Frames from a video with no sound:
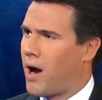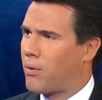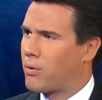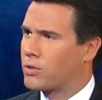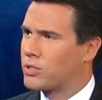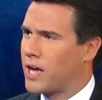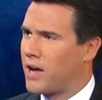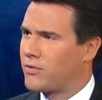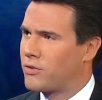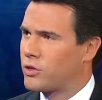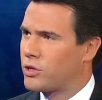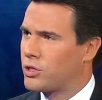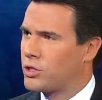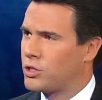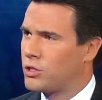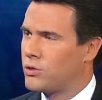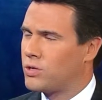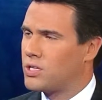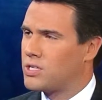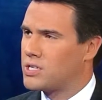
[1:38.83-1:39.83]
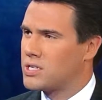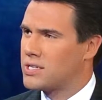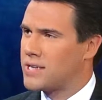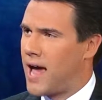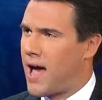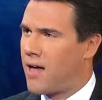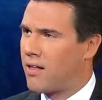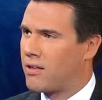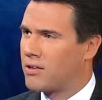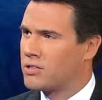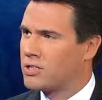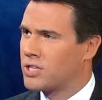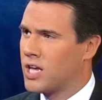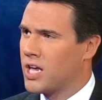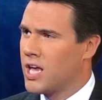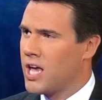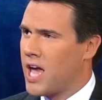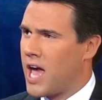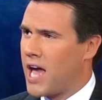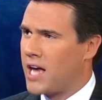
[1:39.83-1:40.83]
hours after the shootings in Dallas.
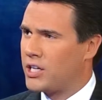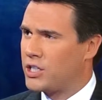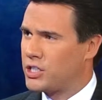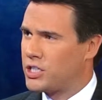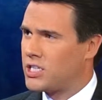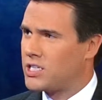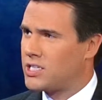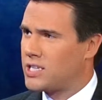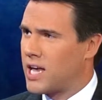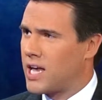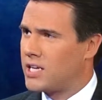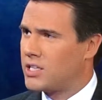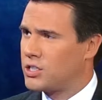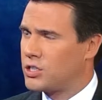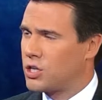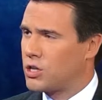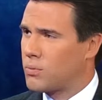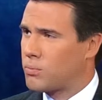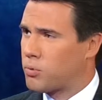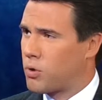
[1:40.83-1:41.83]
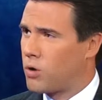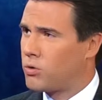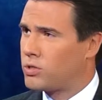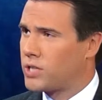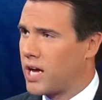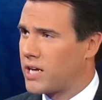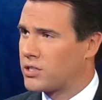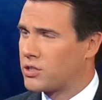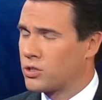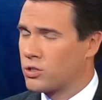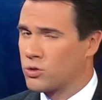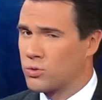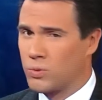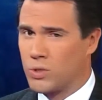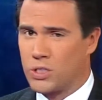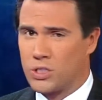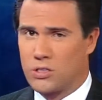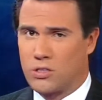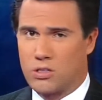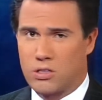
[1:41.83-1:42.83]
And she says to the protesters,
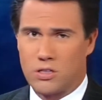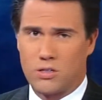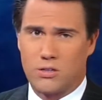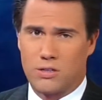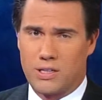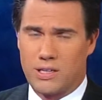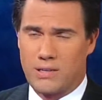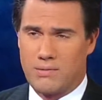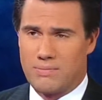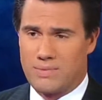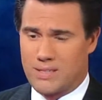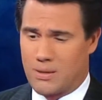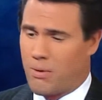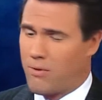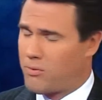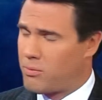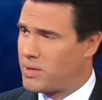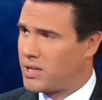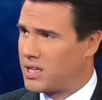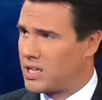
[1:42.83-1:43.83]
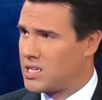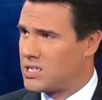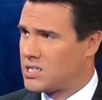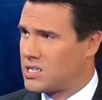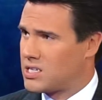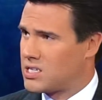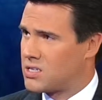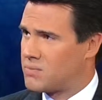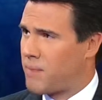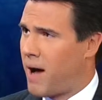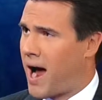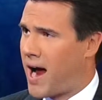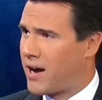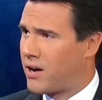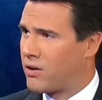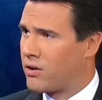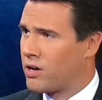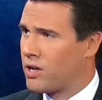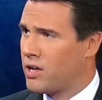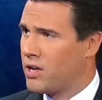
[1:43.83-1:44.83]
which clearly, some of them at least,
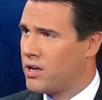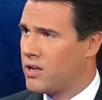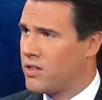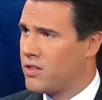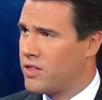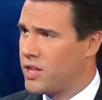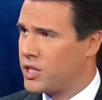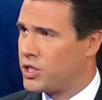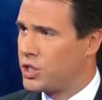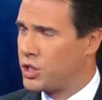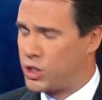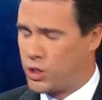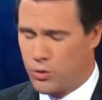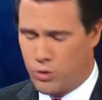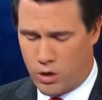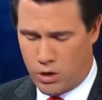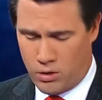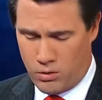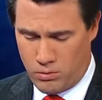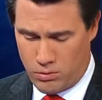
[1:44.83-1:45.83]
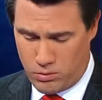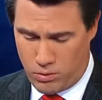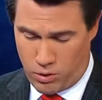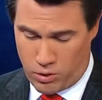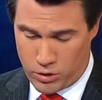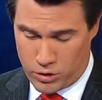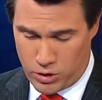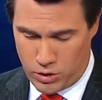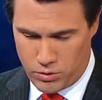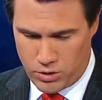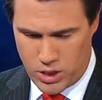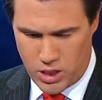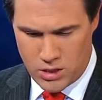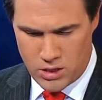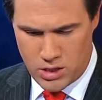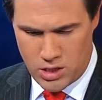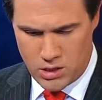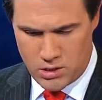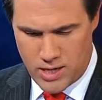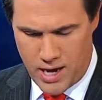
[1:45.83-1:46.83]
inspired this shooter, or so
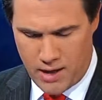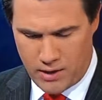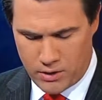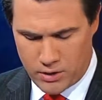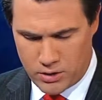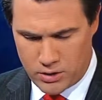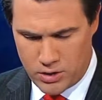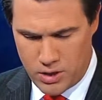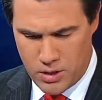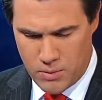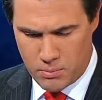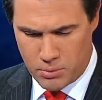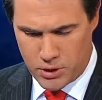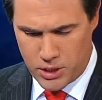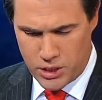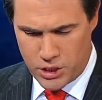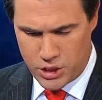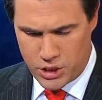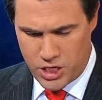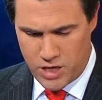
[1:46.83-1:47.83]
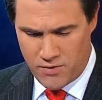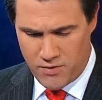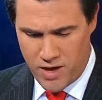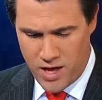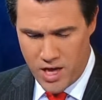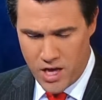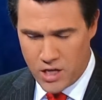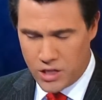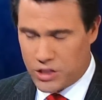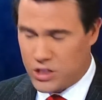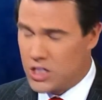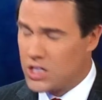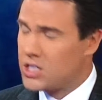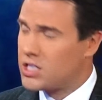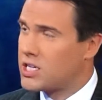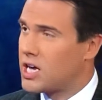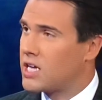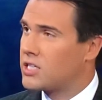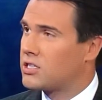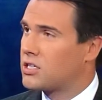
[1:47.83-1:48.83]
says the Dallas police chief, she
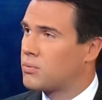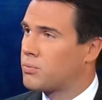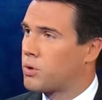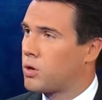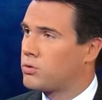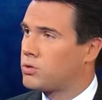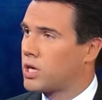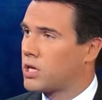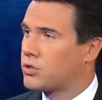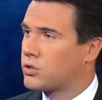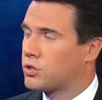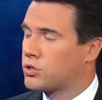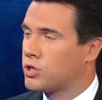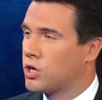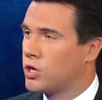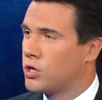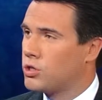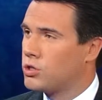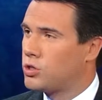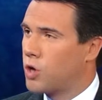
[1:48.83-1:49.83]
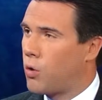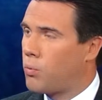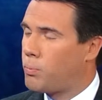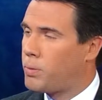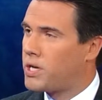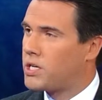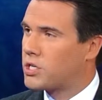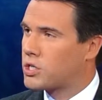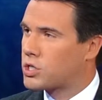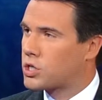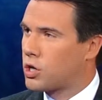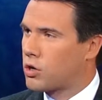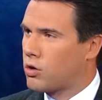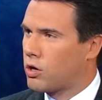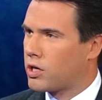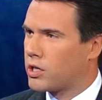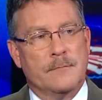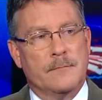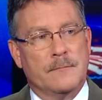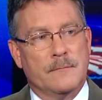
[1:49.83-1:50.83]
says to the protesters, don't be
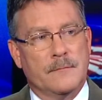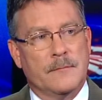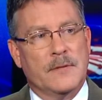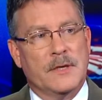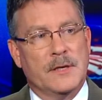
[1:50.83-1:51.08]
discouraged.